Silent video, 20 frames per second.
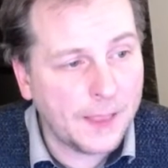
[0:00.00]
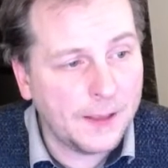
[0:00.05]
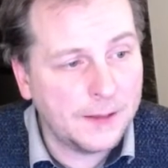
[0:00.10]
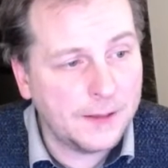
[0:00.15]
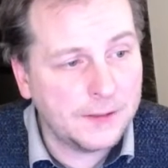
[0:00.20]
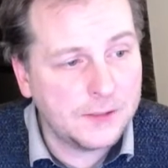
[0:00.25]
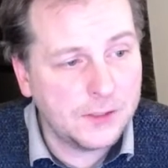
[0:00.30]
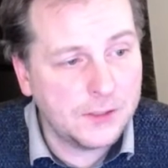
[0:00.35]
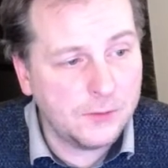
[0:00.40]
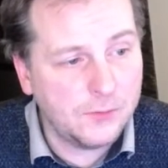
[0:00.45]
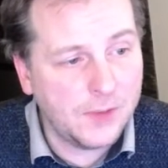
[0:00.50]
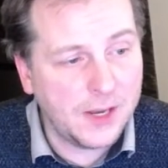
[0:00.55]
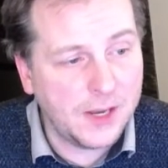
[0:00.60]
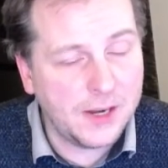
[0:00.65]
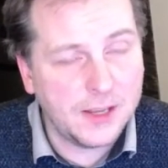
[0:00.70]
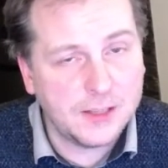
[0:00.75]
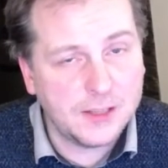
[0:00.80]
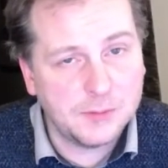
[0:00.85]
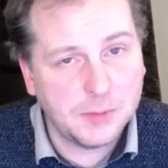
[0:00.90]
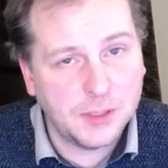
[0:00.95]
So that
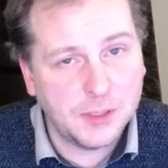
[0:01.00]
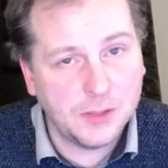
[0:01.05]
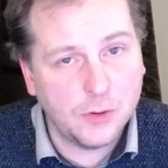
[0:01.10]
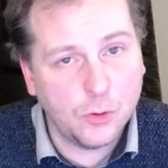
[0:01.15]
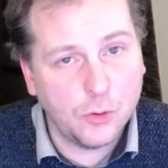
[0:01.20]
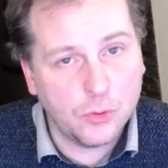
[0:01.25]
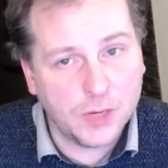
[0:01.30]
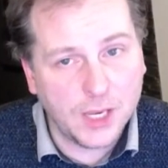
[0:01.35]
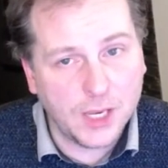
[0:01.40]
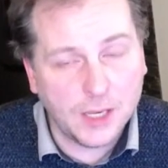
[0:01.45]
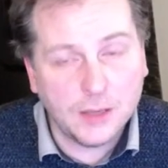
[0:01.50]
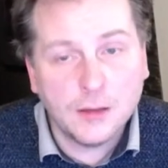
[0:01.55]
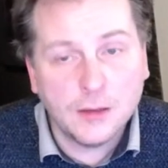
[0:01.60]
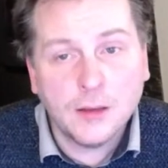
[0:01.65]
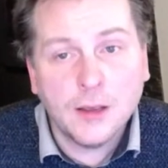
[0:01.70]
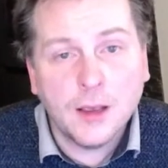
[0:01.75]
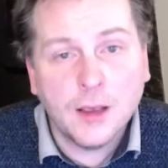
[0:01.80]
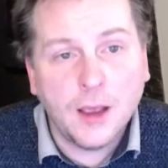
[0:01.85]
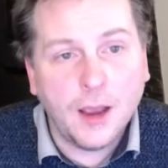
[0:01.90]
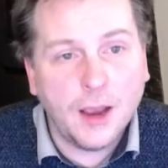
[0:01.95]
has been okay.
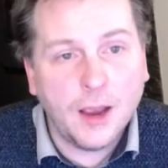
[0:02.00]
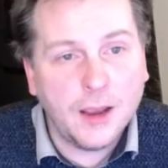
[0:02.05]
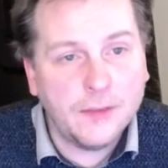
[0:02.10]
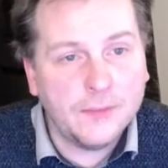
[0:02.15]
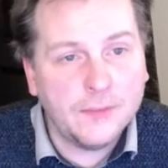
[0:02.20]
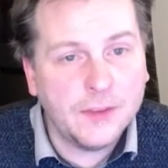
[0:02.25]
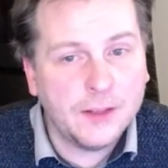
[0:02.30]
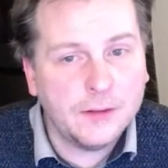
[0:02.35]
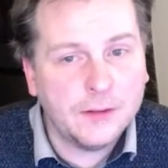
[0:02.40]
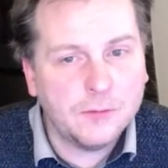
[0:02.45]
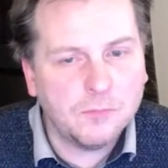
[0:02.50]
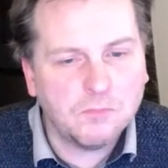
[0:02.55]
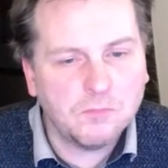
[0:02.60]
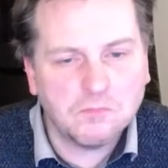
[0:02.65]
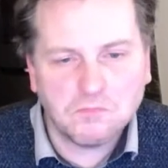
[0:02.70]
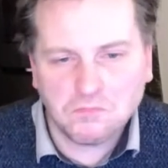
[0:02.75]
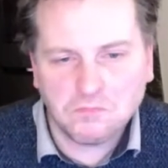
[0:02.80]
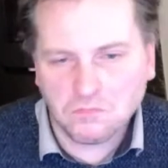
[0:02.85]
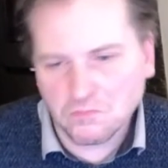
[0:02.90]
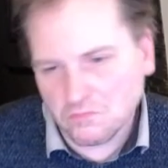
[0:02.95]
And then
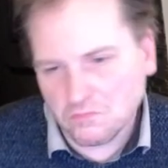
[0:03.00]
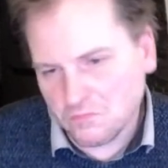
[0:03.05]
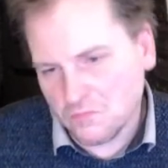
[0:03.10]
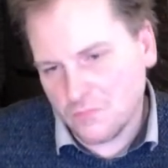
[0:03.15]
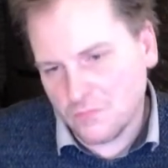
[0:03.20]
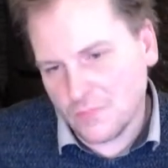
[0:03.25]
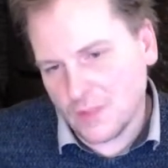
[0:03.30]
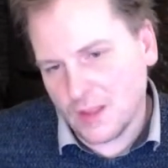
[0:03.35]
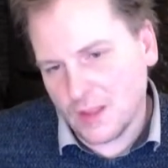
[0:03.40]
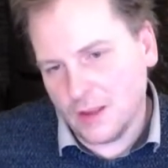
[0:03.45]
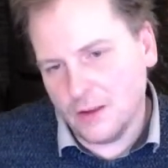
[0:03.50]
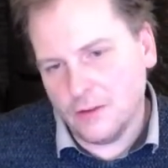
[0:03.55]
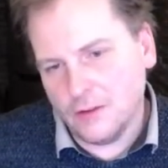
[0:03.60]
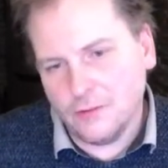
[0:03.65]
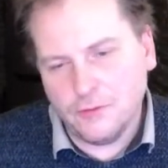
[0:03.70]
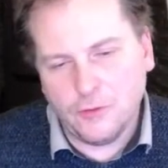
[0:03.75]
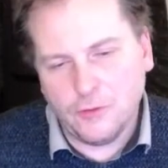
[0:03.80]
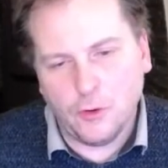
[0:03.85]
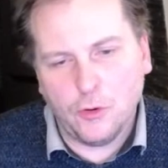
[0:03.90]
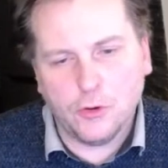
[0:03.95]

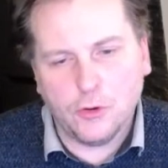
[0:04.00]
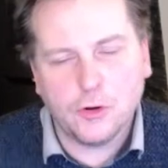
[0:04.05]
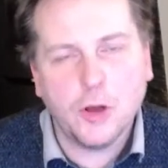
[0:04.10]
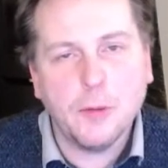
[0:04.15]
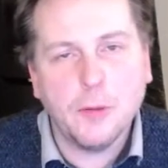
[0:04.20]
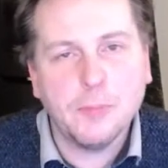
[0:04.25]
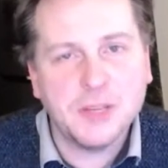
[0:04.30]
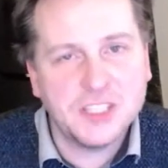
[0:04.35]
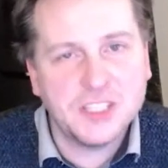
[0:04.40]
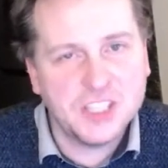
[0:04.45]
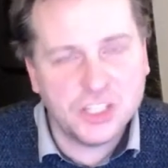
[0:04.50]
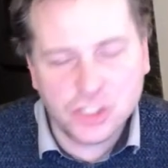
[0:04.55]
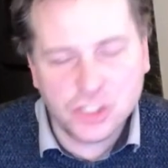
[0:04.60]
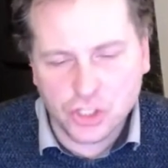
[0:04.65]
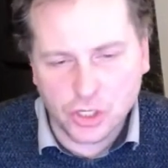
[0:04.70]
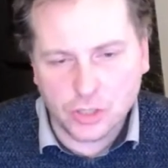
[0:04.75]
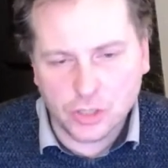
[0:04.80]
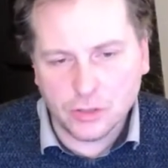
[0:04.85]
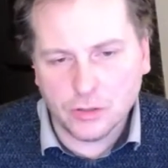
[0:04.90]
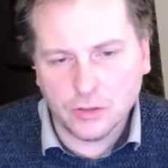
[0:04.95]
for
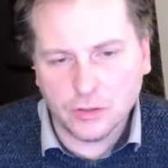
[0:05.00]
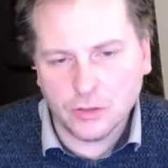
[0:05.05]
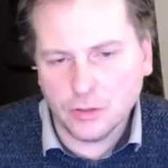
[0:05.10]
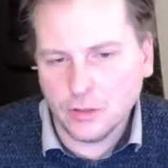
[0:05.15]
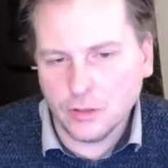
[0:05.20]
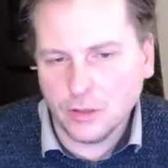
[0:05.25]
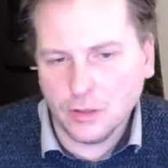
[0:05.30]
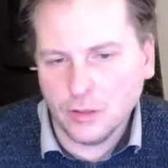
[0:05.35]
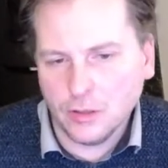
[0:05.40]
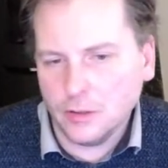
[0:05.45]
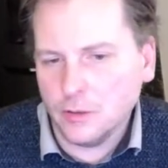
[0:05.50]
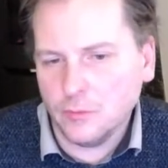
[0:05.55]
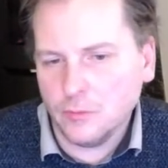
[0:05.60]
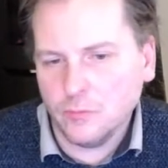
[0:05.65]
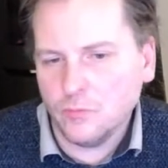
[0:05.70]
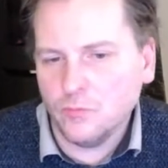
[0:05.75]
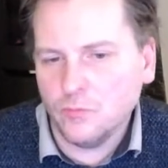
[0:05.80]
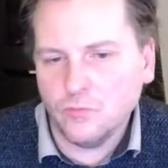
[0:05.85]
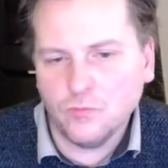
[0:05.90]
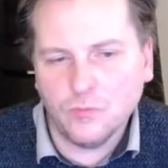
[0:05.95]
competition,
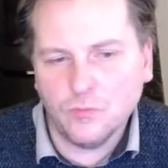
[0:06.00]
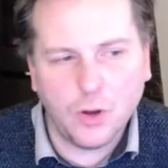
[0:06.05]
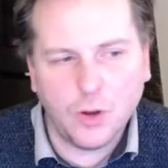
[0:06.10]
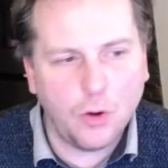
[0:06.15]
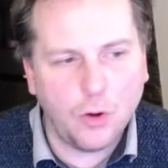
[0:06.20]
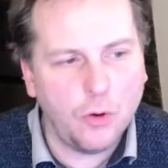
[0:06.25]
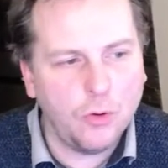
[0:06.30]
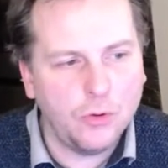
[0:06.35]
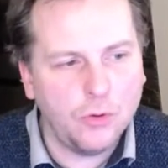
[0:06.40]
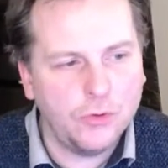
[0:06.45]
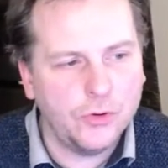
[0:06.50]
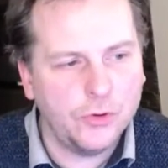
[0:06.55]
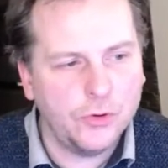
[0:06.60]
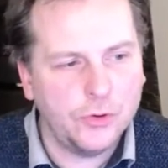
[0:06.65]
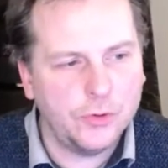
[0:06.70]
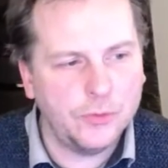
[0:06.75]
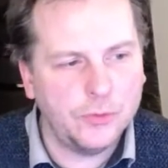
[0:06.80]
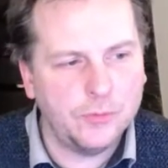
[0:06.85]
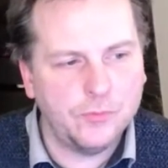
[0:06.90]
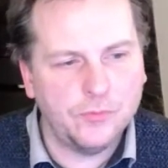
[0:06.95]
all
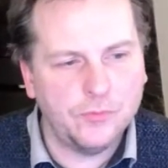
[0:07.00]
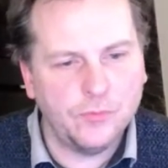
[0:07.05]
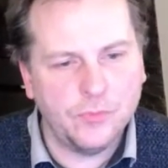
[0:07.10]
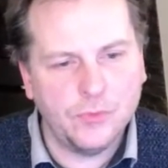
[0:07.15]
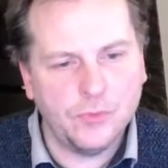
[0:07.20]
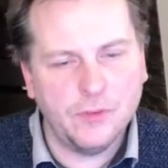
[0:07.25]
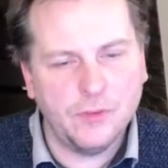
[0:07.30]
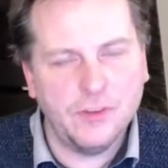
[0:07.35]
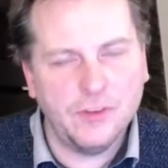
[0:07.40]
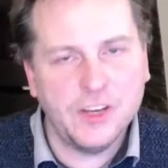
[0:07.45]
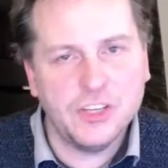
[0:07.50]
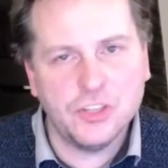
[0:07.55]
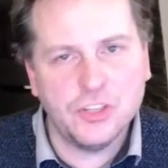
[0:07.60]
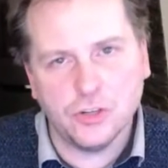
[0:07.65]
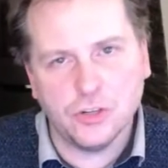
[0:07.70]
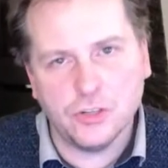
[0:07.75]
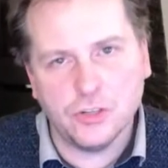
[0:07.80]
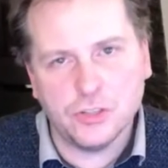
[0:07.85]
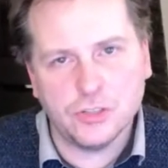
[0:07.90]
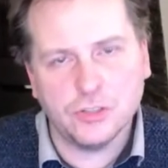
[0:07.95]
the
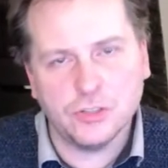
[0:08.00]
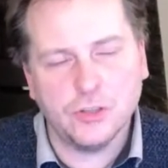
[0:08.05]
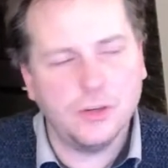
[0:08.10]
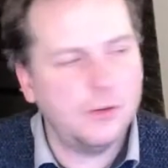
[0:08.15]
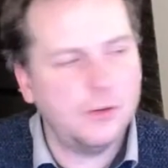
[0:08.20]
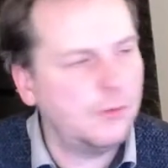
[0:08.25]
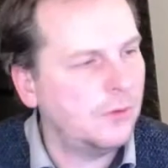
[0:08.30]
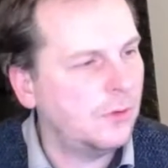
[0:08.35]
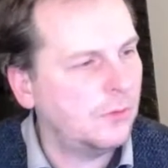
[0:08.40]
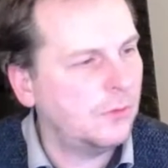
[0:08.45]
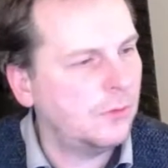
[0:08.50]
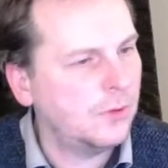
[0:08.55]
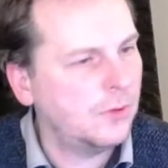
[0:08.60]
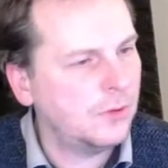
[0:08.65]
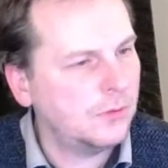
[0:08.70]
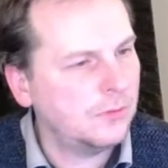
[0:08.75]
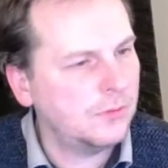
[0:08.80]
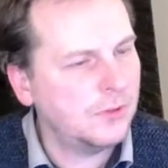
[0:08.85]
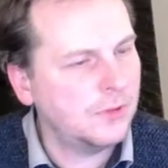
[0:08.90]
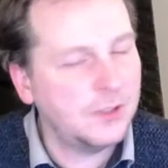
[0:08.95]
vendors,
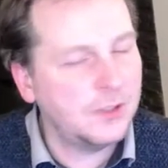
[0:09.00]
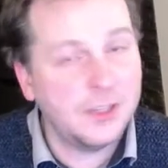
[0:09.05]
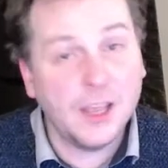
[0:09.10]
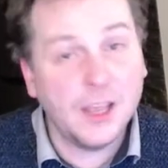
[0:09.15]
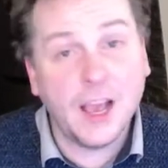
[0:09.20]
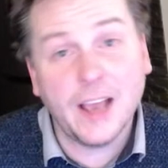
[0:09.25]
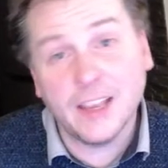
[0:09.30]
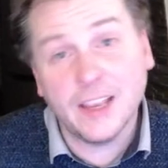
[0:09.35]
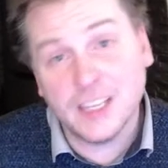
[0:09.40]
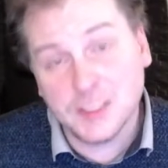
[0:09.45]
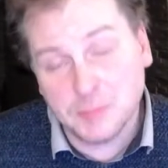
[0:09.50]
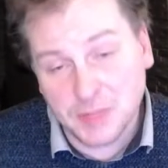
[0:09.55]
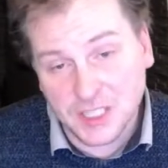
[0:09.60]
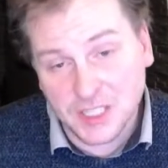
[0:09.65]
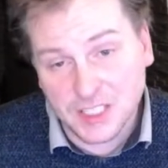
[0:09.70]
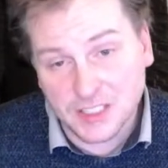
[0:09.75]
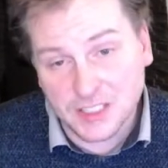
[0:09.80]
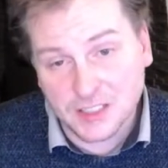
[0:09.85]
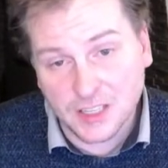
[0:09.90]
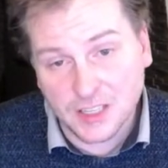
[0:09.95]
the
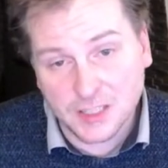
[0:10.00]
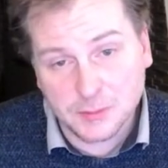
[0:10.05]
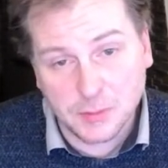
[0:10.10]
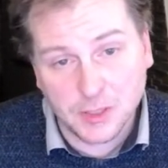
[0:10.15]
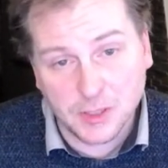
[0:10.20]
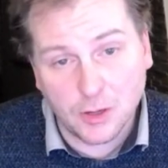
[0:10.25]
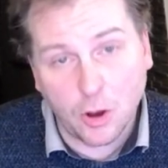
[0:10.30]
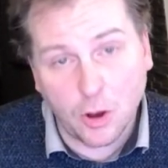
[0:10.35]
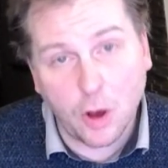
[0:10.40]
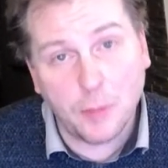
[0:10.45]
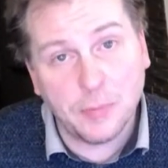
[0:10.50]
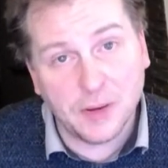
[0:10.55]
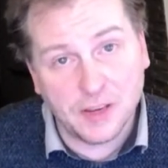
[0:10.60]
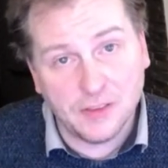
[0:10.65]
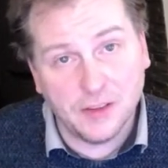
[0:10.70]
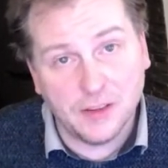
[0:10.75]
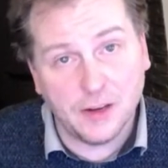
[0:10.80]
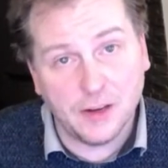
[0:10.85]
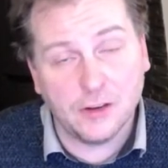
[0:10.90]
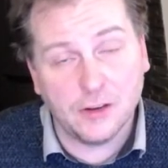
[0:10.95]
ISPs has been upping
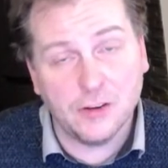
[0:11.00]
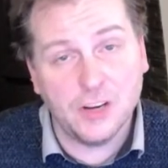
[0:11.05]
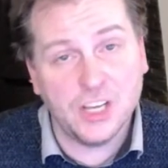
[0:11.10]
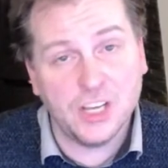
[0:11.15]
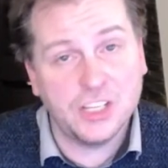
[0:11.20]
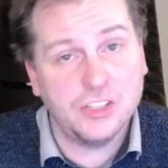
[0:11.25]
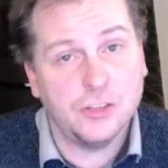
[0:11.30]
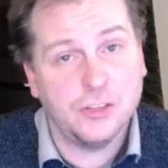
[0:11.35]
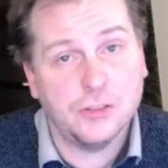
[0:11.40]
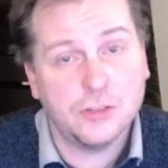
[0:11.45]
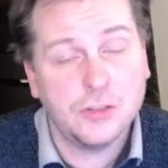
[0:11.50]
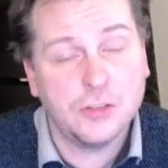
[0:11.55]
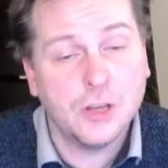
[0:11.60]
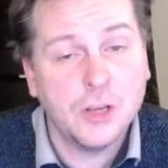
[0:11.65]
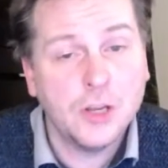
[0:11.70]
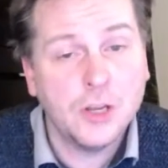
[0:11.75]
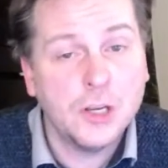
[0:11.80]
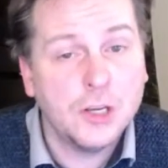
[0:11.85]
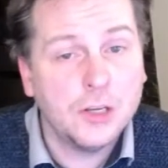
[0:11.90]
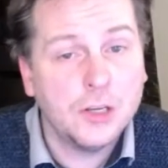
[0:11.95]
their connections.
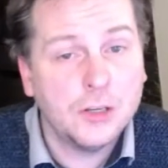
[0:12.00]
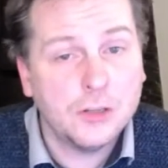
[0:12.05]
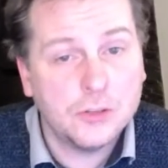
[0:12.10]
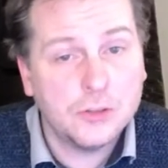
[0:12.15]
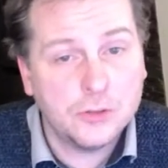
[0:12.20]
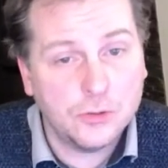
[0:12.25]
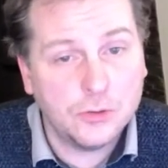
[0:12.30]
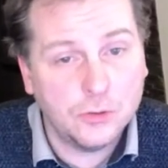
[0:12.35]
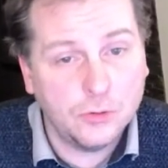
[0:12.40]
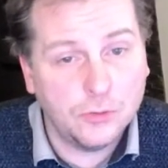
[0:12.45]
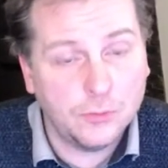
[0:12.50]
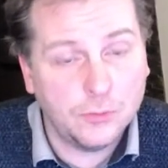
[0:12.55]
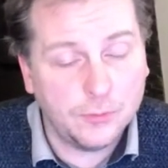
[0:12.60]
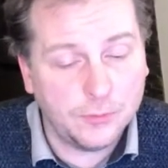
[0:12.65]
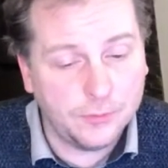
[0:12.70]
So